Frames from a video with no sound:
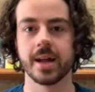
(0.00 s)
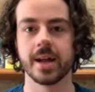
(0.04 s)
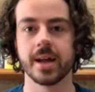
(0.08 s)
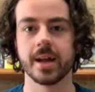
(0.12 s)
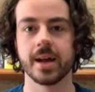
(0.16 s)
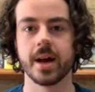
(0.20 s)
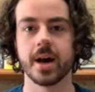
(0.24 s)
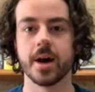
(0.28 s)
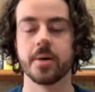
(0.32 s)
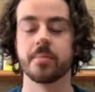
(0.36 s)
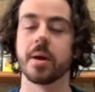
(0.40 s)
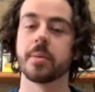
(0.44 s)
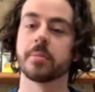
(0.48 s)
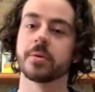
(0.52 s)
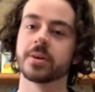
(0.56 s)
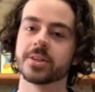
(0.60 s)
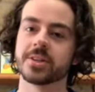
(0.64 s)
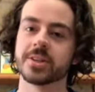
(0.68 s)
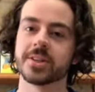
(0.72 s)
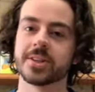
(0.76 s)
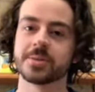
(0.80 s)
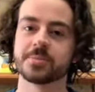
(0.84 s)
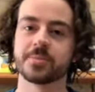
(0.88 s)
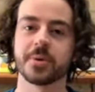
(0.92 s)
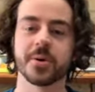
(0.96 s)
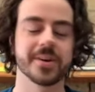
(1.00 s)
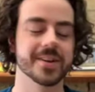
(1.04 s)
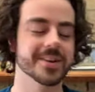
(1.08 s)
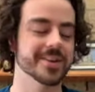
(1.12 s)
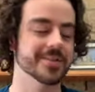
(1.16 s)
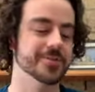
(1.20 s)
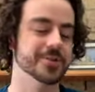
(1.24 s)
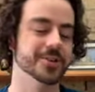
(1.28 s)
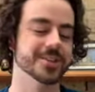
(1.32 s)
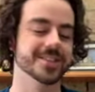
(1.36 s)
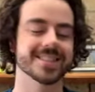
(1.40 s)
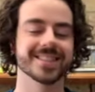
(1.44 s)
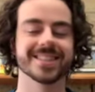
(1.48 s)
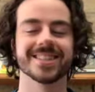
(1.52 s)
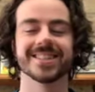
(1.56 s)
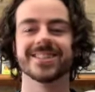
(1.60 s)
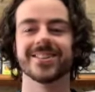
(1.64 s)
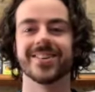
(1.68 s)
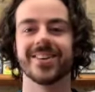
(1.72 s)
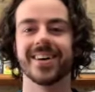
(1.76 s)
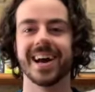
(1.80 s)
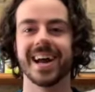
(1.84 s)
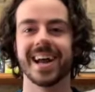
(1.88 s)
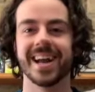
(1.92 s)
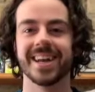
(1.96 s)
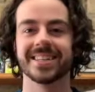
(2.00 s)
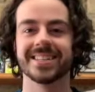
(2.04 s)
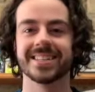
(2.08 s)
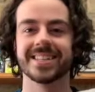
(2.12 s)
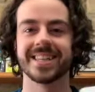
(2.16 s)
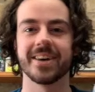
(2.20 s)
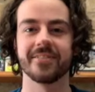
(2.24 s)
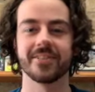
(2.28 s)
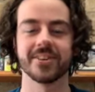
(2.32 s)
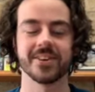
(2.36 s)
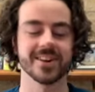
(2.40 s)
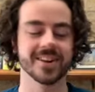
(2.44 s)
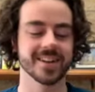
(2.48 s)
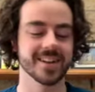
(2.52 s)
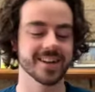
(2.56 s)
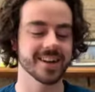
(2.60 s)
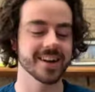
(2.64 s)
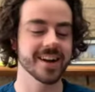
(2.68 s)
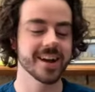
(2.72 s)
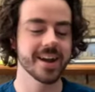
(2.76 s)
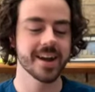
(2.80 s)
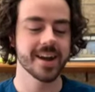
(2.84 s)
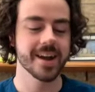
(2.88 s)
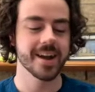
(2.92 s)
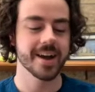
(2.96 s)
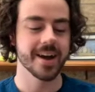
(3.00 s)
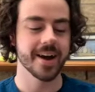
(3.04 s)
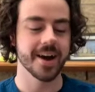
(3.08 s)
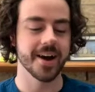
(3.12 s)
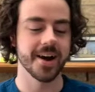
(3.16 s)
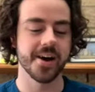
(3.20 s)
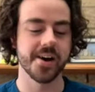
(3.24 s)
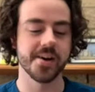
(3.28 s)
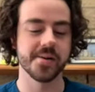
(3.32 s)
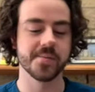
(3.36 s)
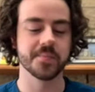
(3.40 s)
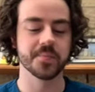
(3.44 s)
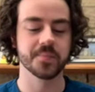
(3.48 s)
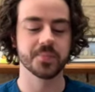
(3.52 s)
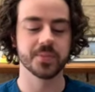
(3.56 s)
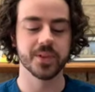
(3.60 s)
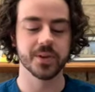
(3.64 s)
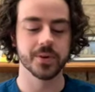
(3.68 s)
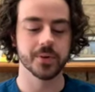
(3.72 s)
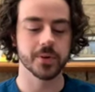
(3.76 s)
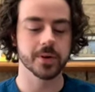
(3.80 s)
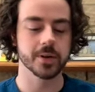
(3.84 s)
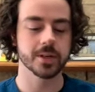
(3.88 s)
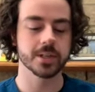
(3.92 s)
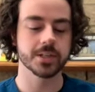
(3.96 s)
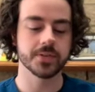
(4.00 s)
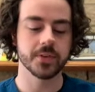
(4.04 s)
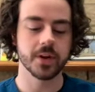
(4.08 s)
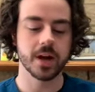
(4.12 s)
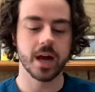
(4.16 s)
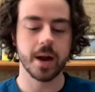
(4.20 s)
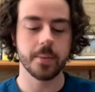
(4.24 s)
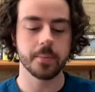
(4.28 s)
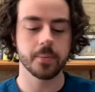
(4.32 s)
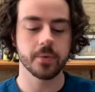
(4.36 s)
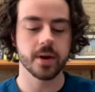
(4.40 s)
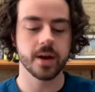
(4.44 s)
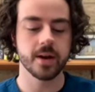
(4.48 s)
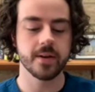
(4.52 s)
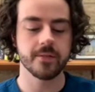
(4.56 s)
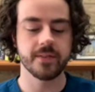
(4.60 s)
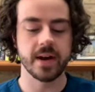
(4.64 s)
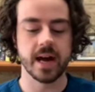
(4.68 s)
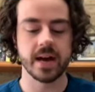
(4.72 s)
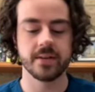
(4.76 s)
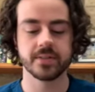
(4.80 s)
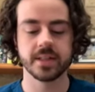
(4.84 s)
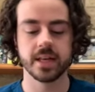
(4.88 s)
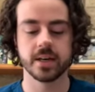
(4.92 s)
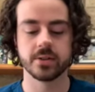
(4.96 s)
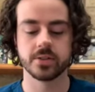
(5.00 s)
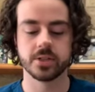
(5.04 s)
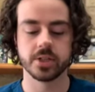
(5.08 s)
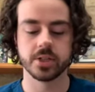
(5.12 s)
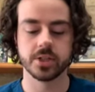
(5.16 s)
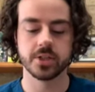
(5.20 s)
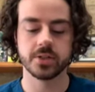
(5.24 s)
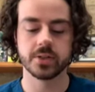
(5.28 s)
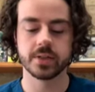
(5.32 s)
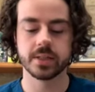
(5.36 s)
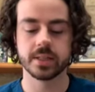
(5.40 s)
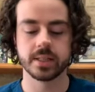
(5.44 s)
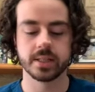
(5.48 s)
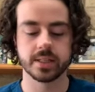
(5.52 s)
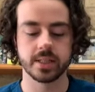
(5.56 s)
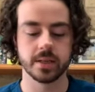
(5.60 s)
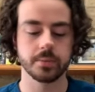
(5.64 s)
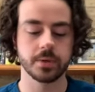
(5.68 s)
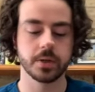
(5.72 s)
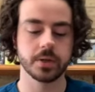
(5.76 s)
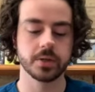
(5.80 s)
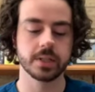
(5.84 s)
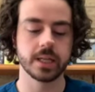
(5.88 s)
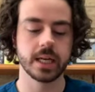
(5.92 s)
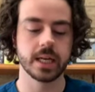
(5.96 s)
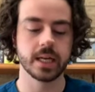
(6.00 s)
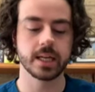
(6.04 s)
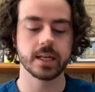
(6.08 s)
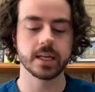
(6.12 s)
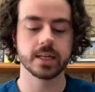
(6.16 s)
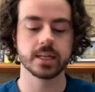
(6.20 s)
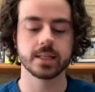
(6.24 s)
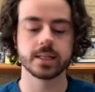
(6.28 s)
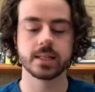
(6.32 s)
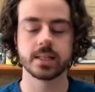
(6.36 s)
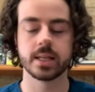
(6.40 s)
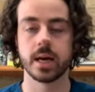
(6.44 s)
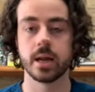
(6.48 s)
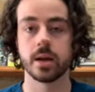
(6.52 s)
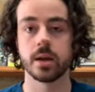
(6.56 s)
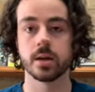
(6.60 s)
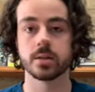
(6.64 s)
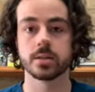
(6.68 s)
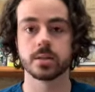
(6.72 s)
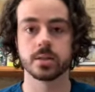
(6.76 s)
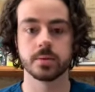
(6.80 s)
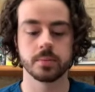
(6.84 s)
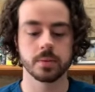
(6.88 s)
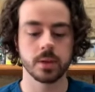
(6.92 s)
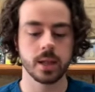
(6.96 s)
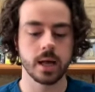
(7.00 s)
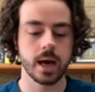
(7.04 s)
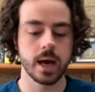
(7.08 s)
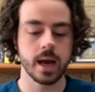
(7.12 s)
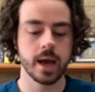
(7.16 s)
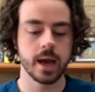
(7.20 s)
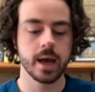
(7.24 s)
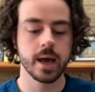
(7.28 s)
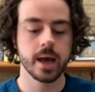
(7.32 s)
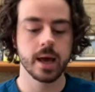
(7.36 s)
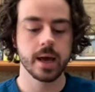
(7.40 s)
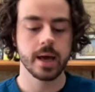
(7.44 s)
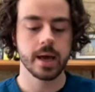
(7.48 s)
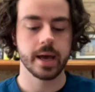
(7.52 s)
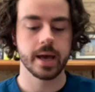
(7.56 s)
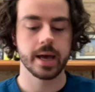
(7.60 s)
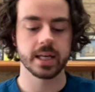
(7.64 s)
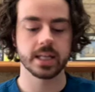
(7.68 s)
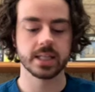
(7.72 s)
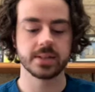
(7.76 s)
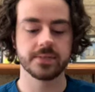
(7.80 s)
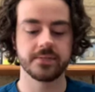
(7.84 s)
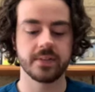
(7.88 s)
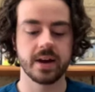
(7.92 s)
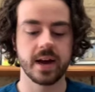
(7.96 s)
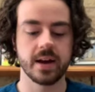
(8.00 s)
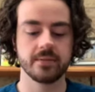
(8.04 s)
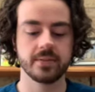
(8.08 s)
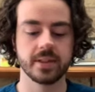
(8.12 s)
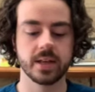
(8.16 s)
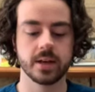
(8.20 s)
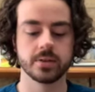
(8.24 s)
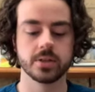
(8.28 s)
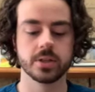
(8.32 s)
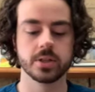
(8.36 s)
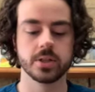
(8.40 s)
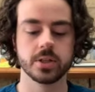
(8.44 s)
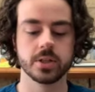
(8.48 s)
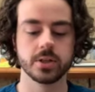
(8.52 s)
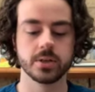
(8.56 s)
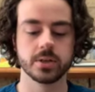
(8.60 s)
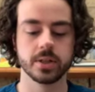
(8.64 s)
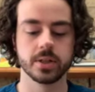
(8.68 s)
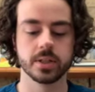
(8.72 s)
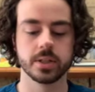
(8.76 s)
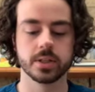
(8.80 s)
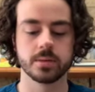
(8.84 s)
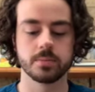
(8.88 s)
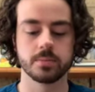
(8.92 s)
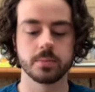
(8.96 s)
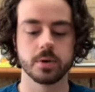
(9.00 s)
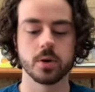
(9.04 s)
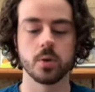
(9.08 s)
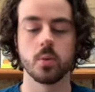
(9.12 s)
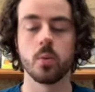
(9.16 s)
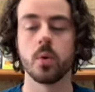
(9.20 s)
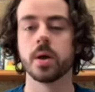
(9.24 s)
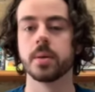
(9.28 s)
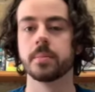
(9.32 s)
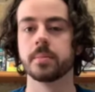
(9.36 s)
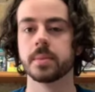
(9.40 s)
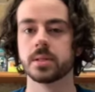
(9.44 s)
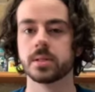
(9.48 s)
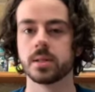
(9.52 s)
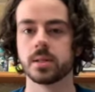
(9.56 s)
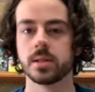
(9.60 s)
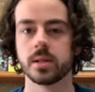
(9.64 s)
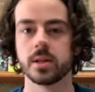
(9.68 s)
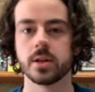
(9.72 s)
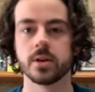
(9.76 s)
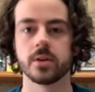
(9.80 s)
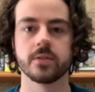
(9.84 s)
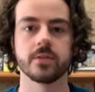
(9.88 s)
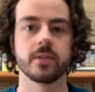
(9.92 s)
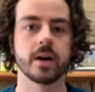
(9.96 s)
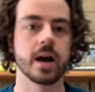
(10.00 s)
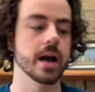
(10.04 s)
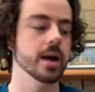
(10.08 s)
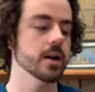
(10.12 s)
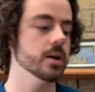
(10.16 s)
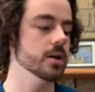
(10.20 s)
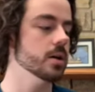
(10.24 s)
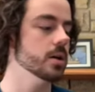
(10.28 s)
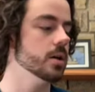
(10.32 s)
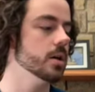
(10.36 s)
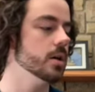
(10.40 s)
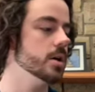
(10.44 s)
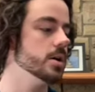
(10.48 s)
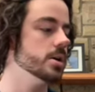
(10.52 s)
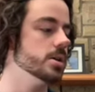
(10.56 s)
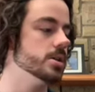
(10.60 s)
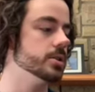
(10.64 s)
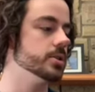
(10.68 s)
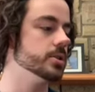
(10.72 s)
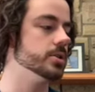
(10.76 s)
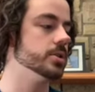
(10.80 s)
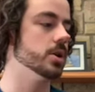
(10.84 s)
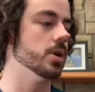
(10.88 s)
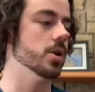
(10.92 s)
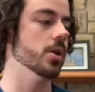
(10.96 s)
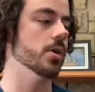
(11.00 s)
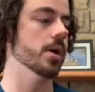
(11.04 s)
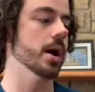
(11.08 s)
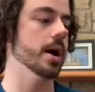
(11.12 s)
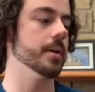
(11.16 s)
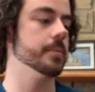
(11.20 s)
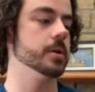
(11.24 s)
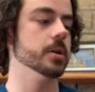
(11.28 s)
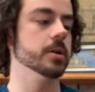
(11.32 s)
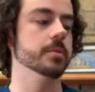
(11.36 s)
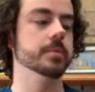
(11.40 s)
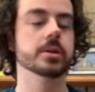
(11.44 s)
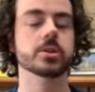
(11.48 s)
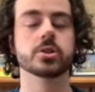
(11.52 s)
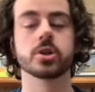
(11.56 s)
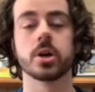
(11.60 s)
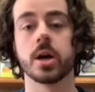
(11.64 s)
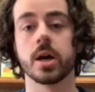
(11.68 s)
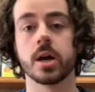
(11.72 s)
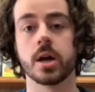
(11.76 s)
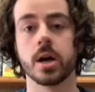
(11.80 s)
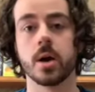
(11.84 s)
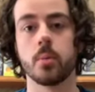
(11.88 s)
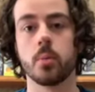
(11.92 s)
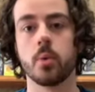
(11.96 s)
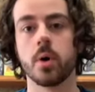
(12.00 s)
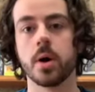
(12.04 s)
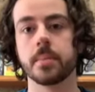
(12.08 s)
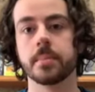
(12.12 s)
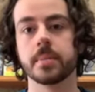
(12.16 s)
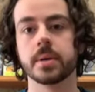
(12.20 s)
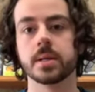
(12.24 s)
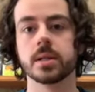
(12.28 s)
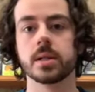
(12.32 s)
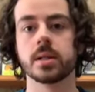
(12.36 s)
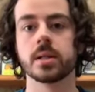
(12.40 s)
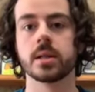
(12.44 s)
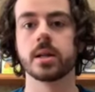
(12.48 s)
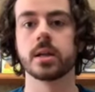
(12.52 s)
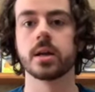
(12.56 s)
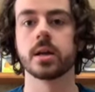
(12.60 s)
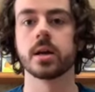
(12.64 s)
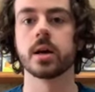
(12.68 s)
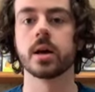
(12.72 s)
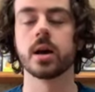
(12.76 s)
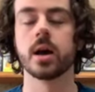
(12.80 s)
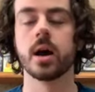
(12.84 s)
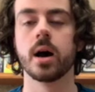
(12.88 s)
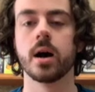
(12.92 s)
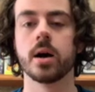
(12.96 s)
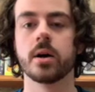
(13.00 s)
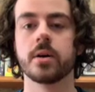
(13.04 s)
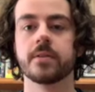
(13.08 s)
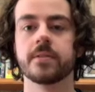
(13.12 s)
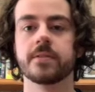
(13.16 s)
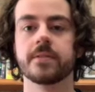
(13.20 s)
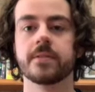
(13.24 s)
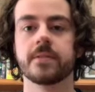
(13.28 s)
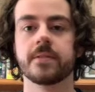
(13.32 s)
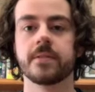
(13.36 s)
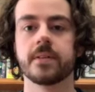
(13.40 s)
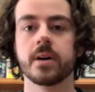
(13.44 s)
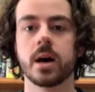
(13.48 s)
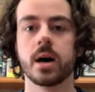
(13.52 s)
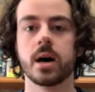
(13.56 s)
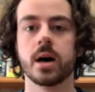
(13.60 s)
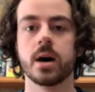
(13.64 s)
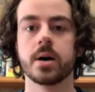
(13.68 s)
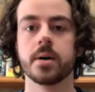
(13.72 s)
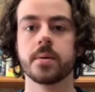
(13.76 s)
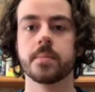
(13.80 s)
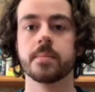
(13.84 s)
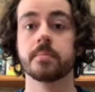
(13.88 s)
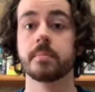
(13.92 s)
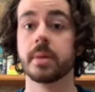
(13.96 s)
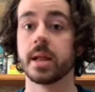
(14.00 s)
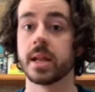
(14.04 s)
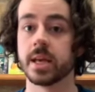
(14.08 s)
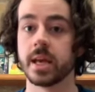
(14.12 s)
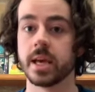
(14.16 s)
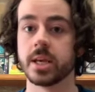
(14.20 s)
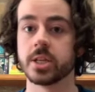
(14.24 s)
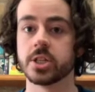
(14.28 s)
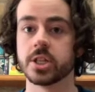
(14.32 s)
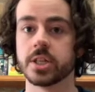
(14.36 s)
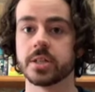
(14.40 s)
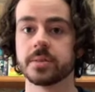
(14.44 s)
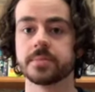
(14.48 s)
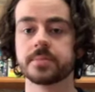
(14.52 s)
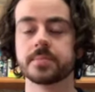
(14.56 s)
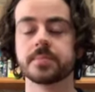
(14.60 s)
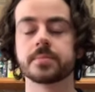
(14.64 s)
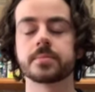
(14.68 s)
My printer is broken, unfortunately, so I just have it on here. The order is for heparin, 5,000 units subcutaneous, and our supply is 5,000 units per 1 milliliter vial. So I'm going to be drawing up 1 milliliter of medication.